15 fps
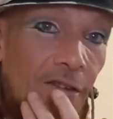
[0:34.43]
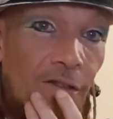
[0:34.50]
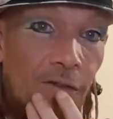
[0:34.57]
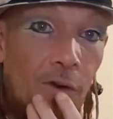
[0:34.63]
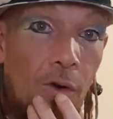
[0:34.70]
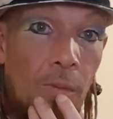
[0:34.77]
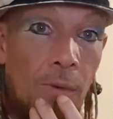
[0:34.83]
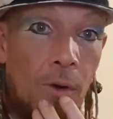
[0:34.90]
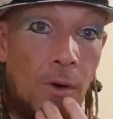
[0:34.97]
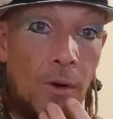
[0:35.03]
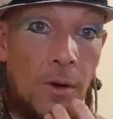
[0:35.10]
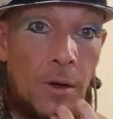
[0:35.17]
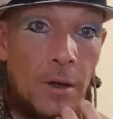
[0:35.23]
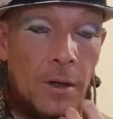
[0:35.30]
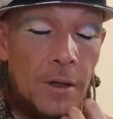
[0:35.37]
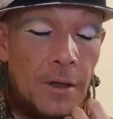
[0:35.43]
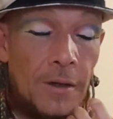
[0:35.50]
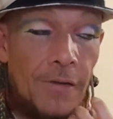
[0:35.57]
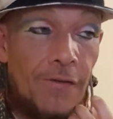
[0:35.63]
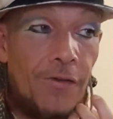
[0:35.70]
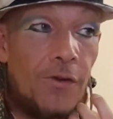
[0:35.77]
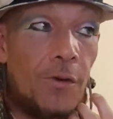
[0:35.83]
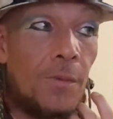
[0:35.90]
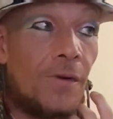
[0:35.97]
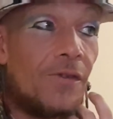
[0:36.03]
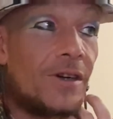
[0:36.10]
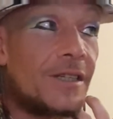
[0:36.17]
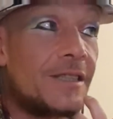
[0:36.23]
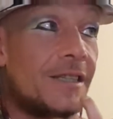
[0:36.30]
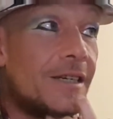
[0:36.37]
Four more. Four more
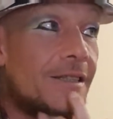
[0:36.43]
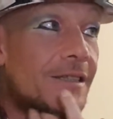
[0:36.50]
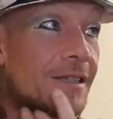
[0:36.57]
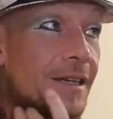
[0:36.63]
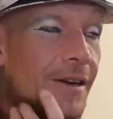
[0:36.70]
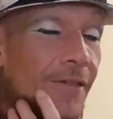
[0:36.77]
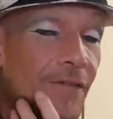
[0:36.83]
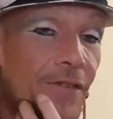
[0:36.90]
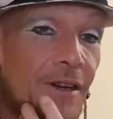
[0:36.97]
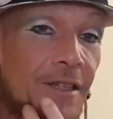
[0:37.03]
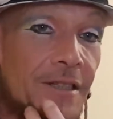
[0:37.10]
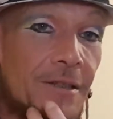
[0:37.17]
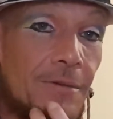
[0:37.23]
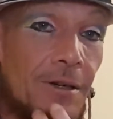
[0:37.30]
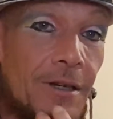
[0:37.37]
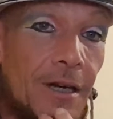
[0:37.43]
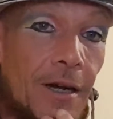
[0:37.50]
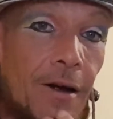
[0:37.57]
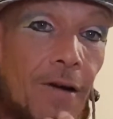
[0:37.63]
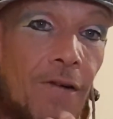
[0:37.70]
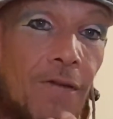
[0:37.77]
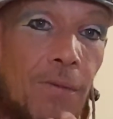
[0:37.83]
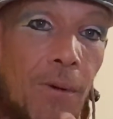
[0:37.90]
fucking turns, and didn't get it finished till like half